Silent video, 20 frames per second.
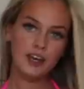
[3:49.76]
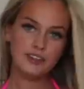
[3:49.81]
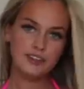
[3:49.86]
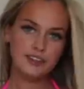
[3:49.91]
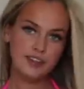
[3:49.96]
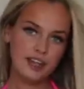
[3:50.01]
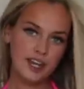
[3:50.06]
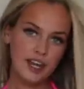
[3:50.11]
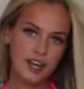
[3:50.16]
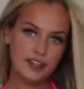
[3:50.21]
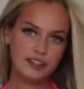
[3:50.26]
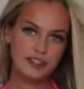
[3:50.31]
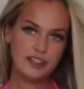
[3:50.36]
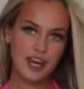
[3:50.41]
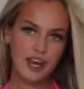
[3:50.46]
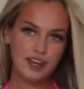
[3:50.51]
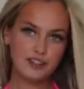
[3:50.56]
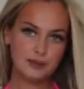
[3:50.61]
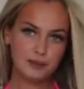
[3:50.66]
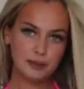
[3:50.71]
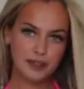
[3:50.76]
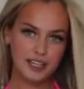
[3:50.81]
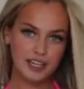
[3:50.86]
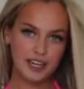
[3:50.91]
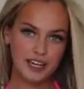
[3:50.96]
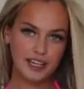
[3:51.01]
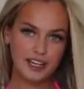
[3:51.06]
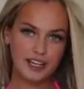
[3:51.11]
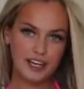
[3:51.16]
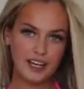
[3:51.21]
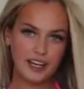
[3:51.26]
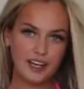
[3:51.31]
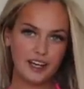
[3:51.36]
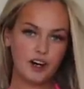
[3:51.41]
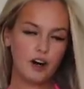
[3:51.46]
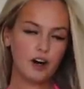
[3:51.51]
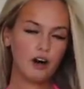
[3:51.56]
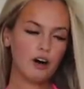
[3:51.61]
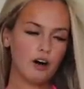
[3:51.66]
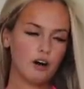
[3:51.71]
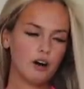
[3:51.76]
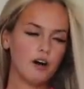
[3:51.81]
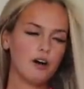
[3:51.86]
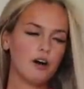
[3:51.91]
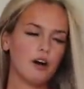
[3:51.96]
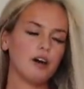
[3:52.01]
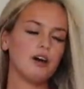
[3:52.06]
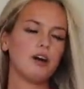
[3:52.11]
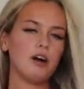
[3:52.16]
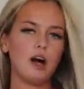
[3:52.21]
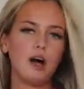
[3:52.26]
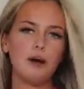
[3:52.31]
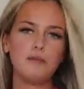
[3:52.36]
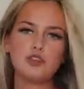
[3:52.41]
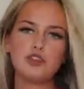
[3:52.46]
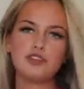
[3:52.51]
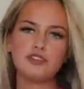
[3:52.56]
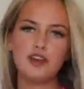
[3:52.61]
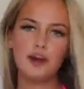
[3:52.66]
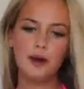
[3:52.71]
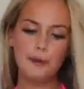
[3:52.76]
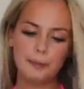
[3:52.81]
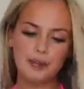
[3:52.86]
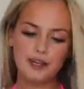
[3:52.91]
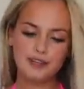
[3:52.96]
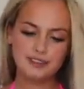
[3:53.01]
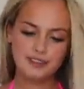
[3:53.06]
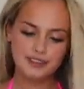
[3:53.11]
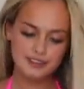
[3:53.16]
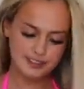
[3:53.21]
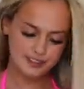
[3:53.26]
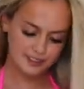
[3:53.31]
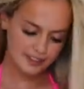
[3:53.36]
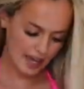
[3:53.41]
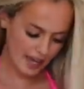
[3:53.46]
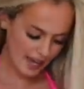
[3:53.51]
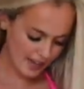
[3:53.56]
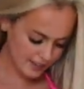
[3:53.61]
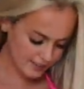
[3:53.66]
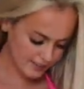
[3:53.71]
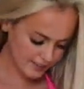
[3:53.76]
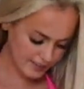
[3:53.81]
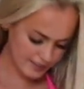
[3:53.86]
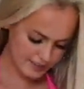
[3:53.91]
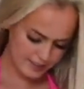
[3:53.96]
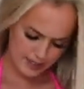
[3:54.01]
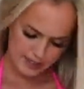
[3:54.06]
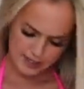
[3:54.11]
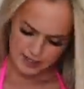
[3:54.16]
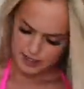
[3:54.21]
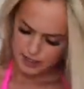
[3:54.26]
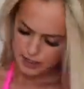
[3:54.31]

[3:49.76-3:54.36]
is the next bikini. Oh, I'm just obsessed.